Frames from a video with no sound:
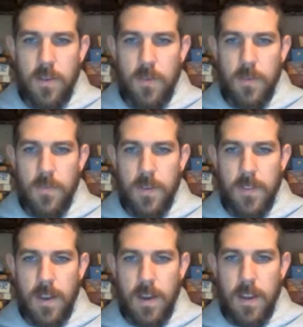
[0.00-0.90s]
We
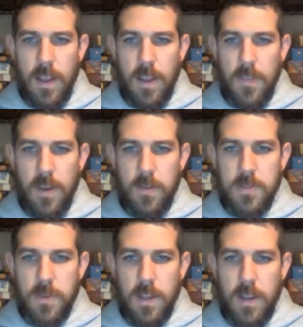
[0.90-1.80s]
figured that out, that it
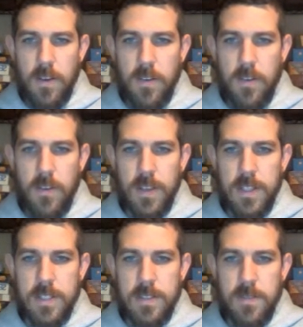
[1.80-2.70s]
was 100
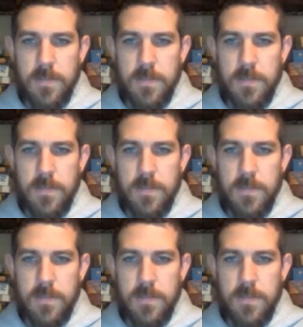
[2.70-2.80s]
degrees.